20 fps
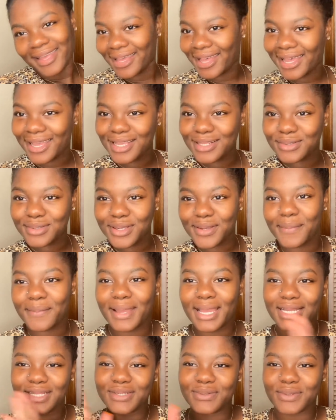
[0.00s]
guys, welcome
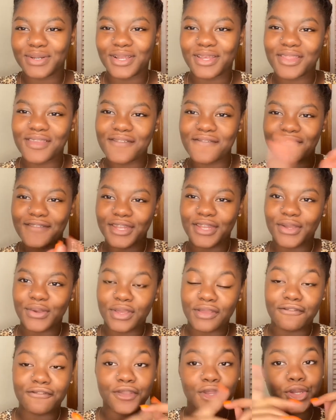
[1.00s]
back to another video.
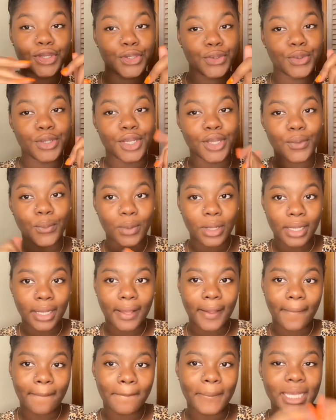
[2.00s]
If you're new here,
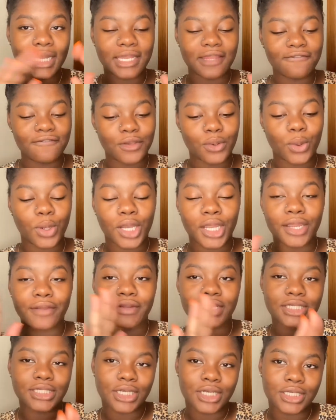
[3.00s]
welcome, and if you are a
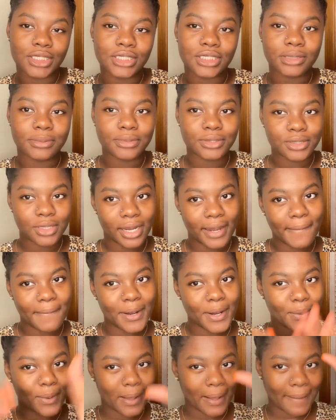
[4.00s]
returning subscriber,
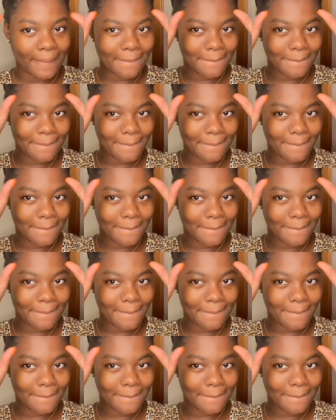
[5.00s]
welcome